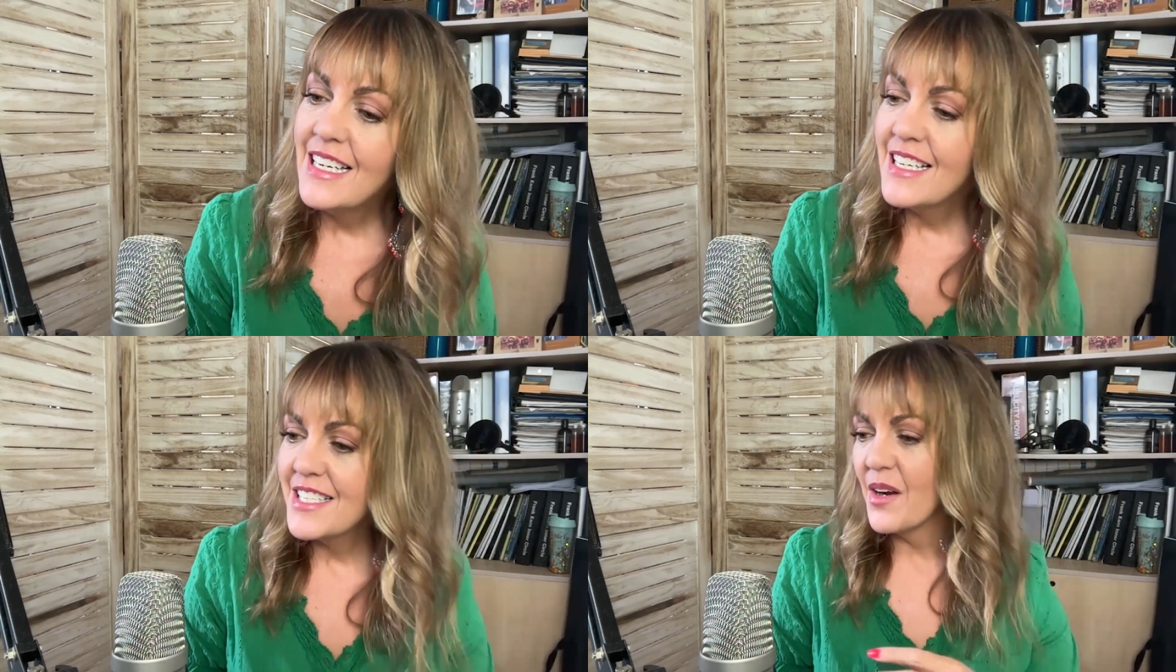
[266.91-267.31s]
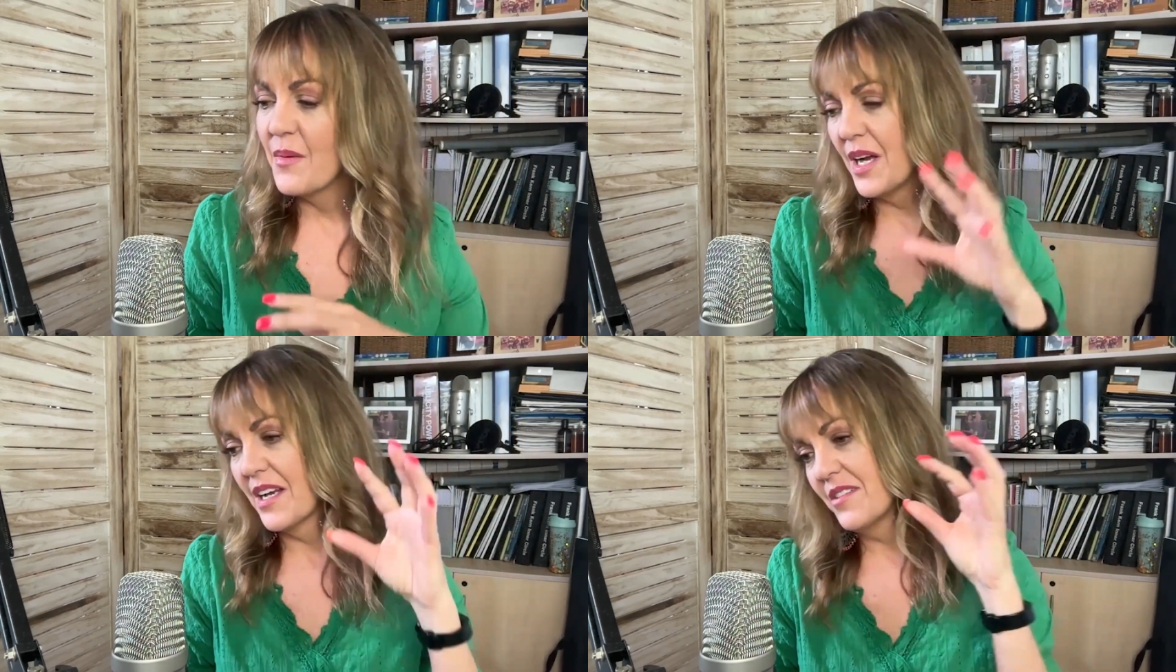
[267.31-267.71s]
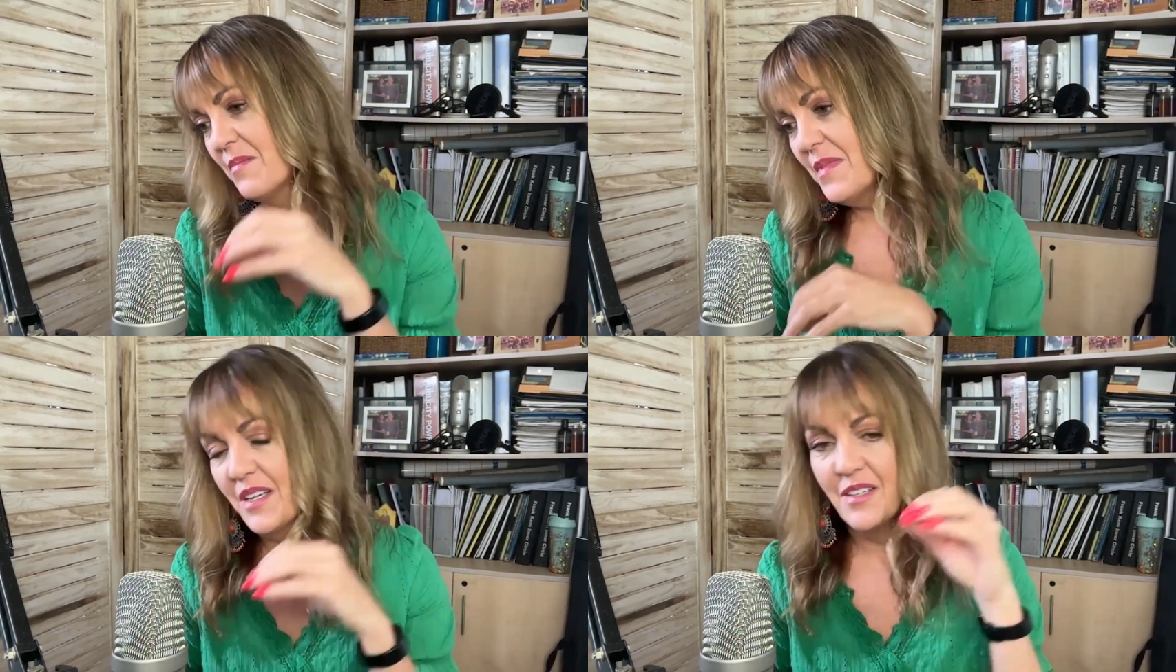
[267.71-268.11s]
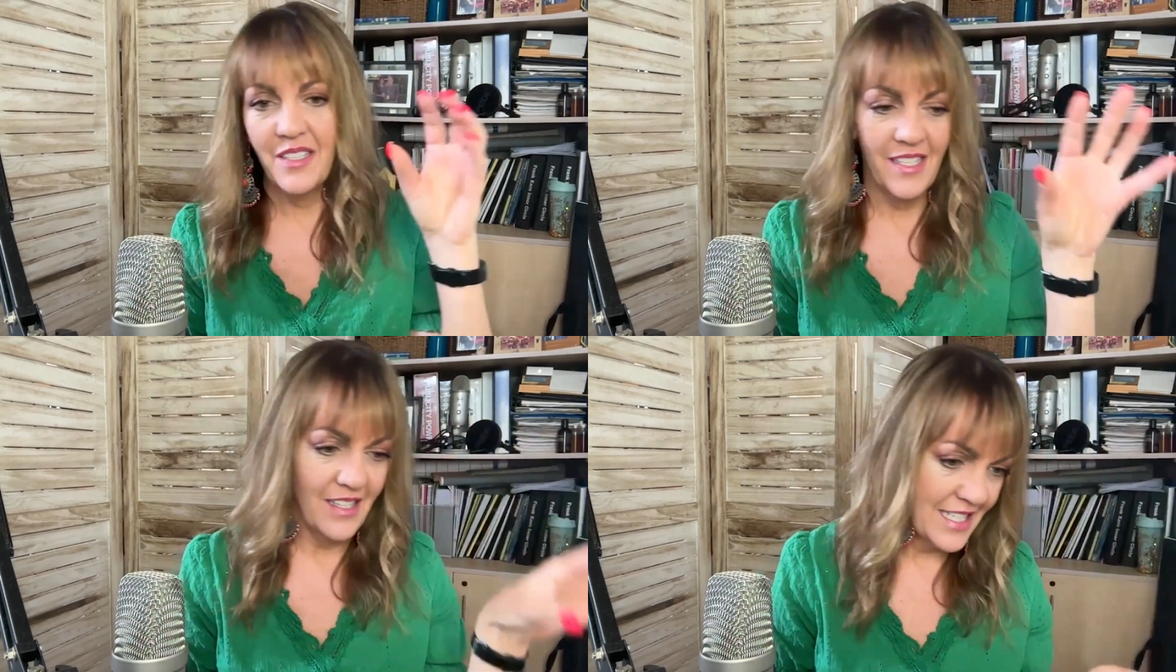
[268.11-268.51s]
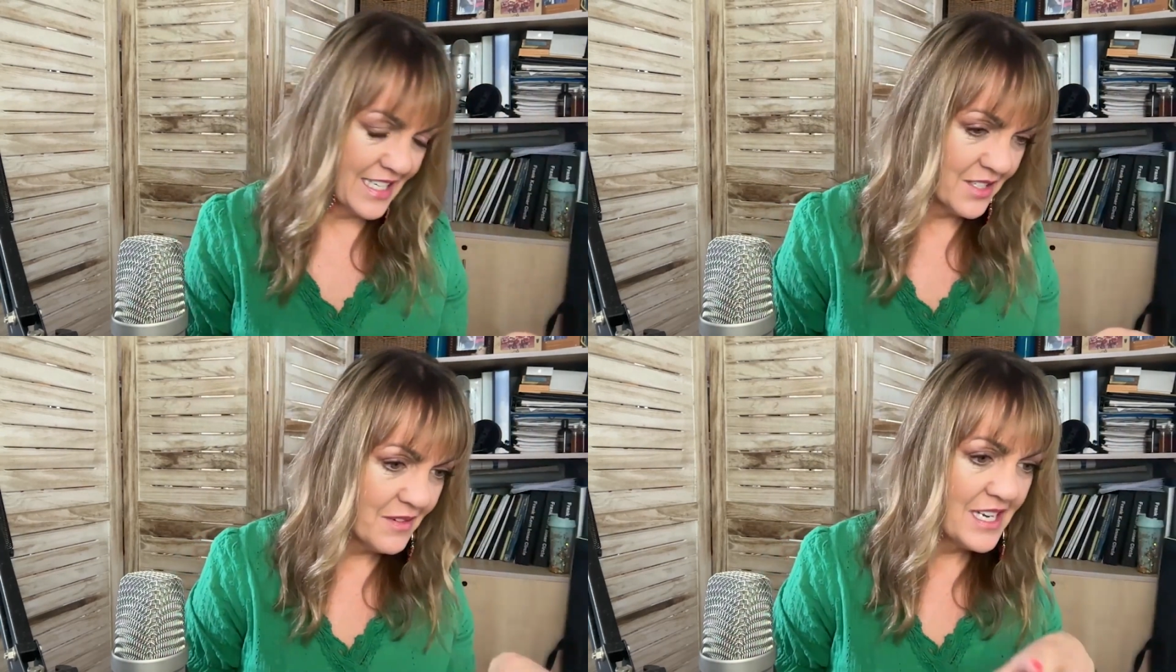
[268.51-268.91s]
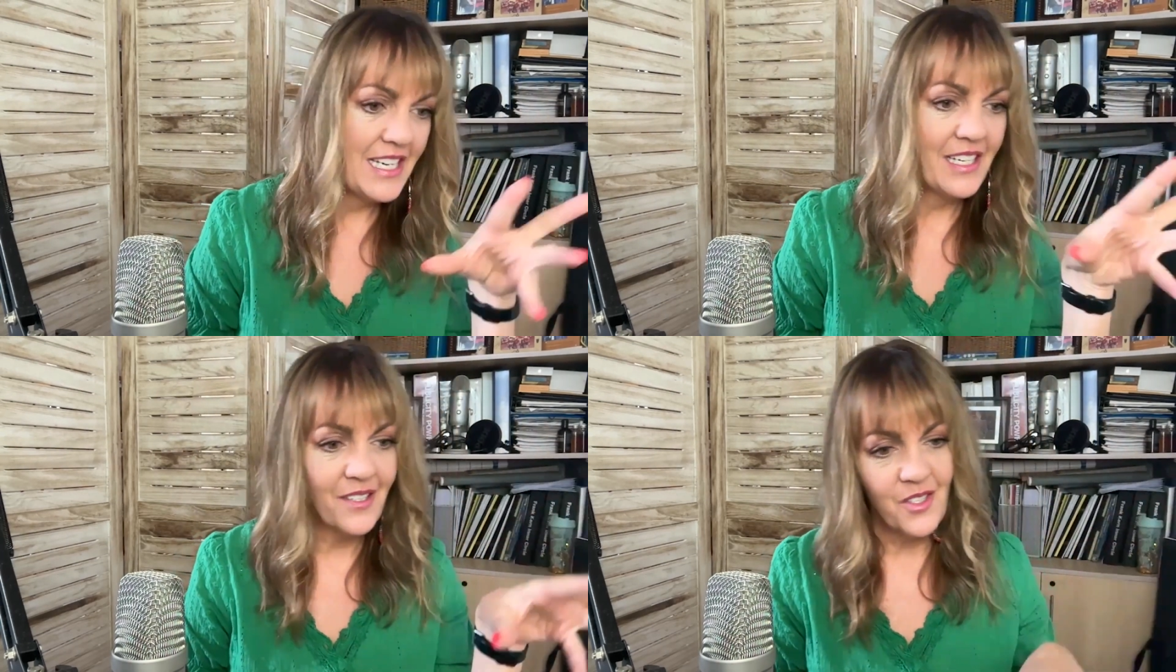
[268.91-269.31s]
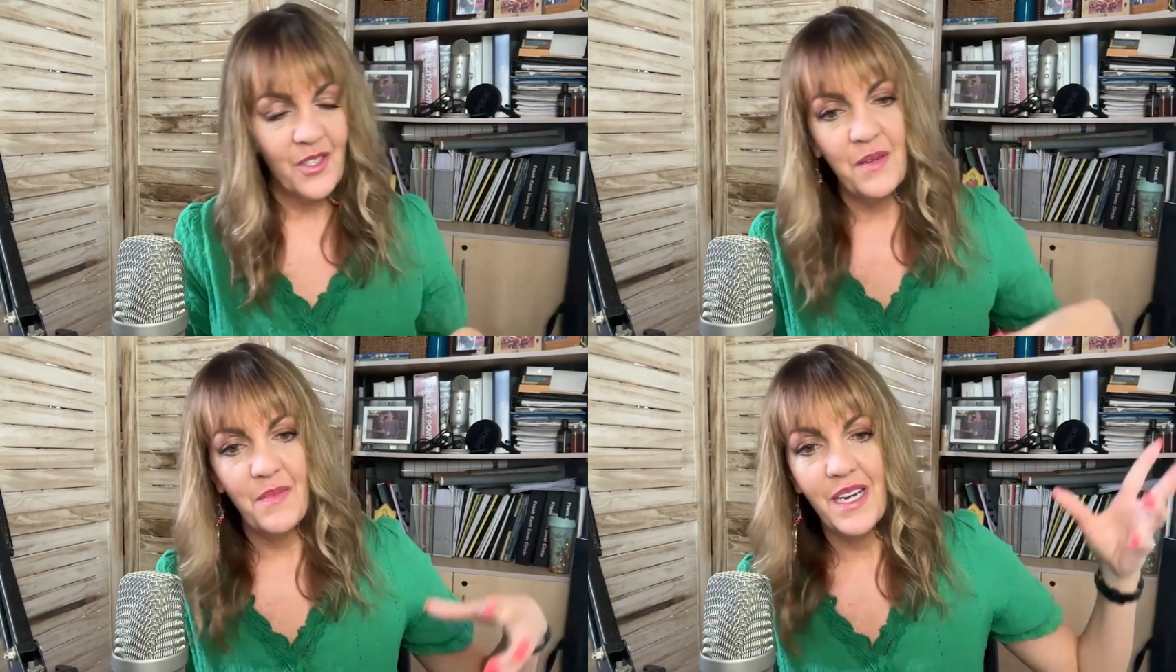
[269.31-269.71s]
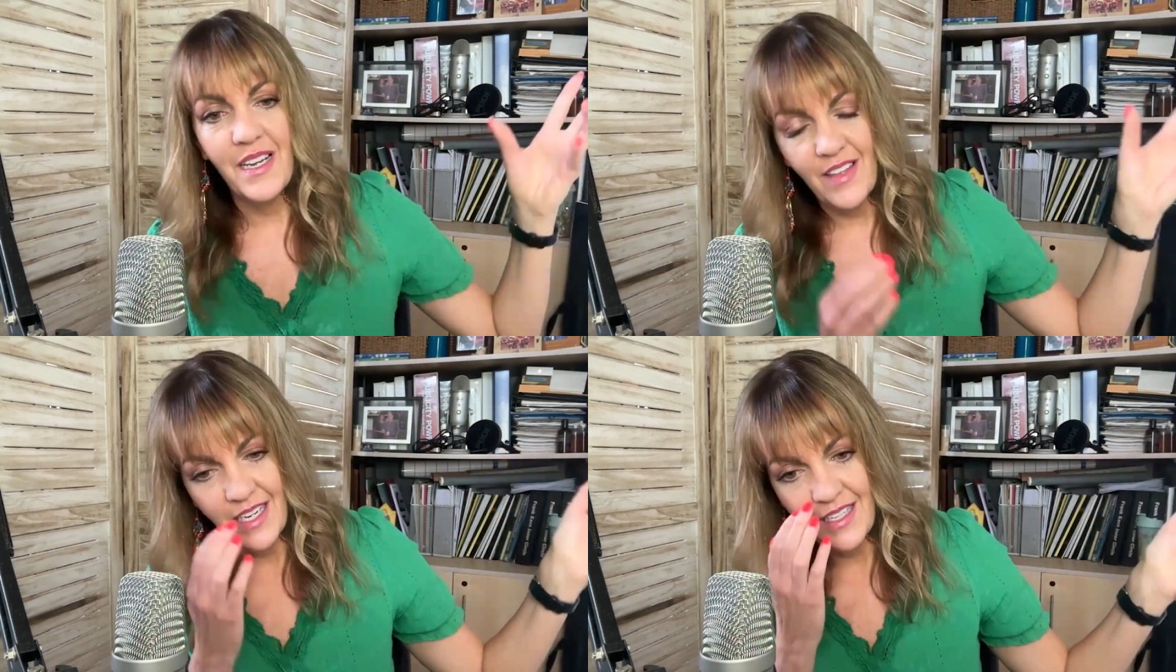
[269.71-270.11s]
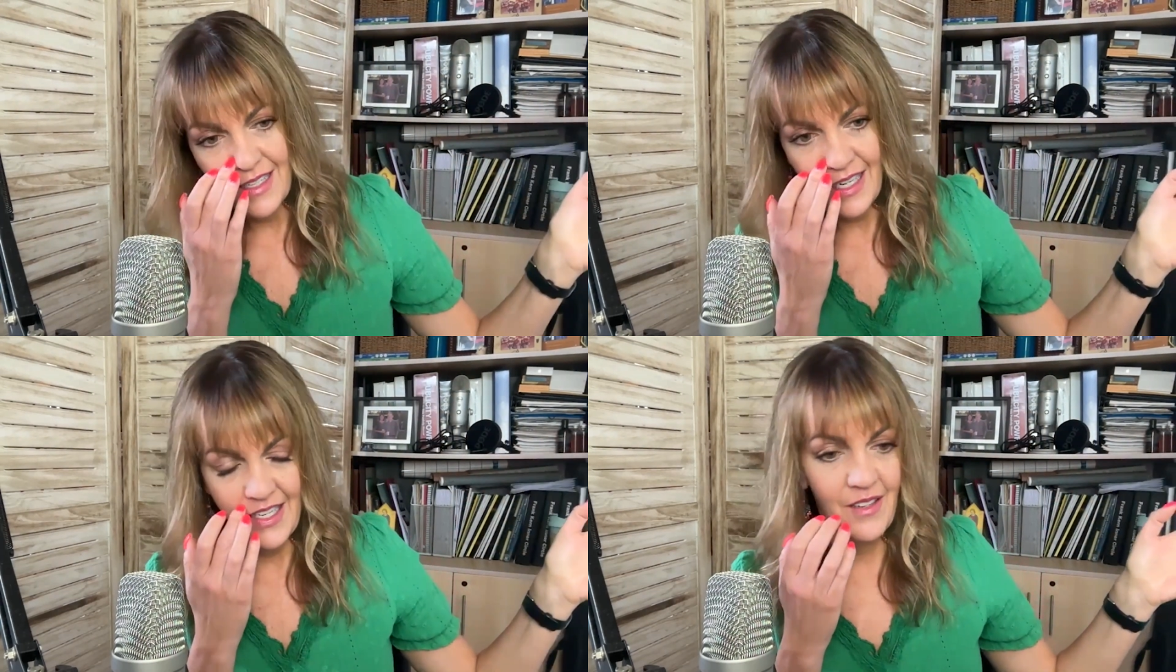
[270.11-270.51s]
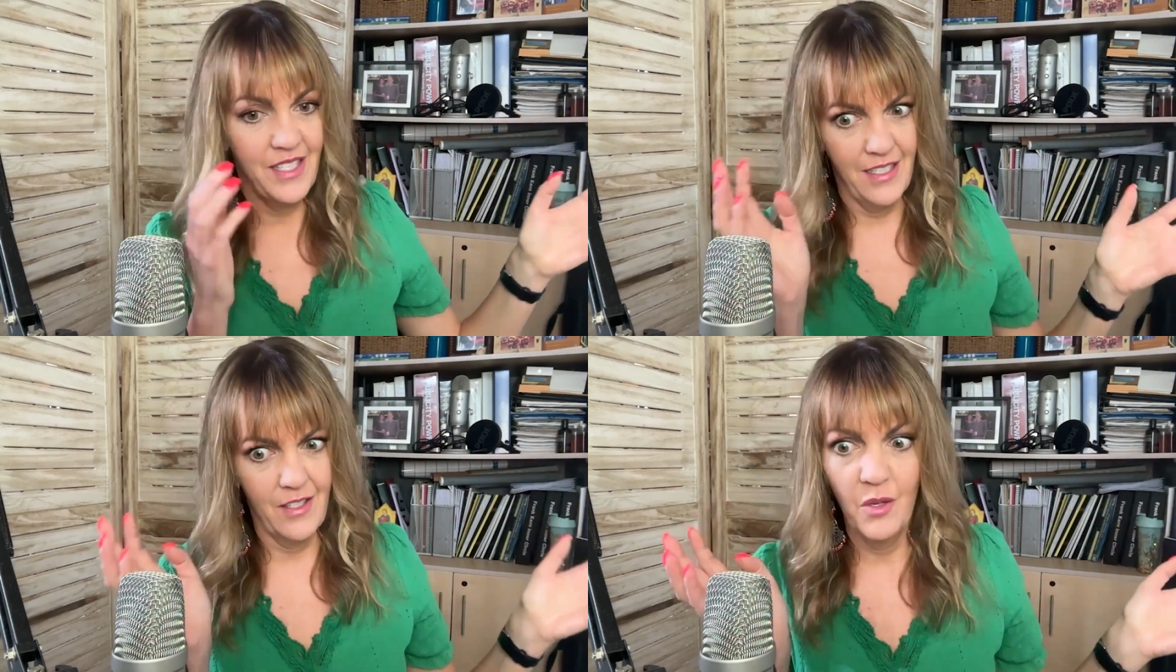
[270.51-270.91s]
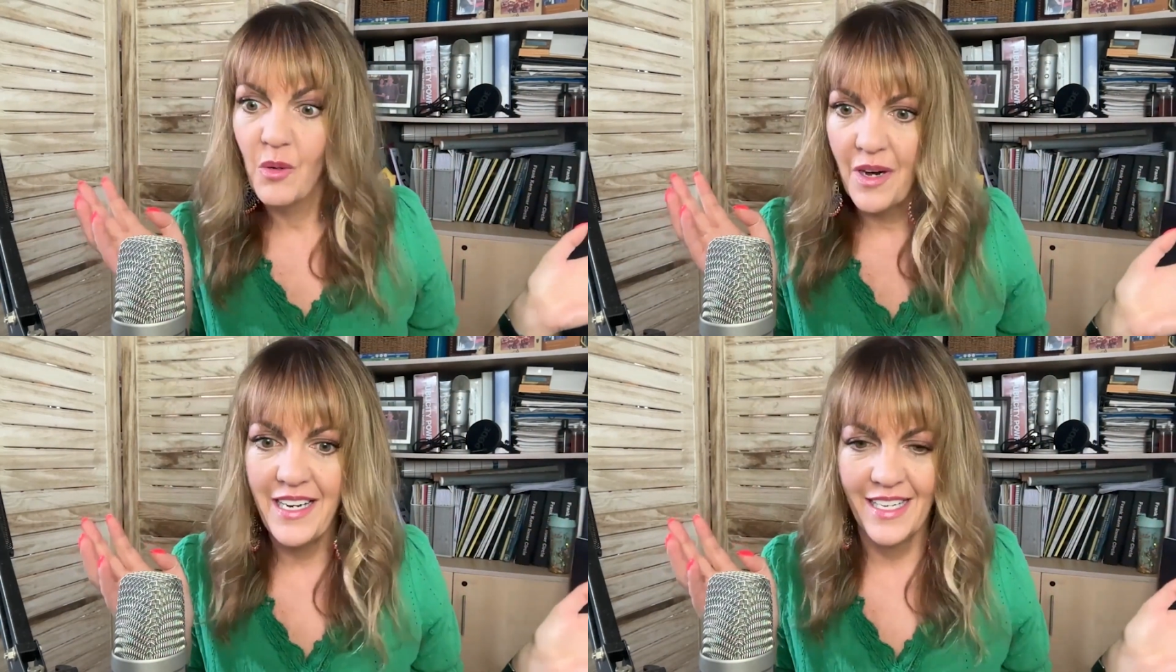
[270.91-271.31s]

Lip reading: So I'm kind of doing Mykonos and then Santorini. Neil's joining me. And then I know it sounds cool, right?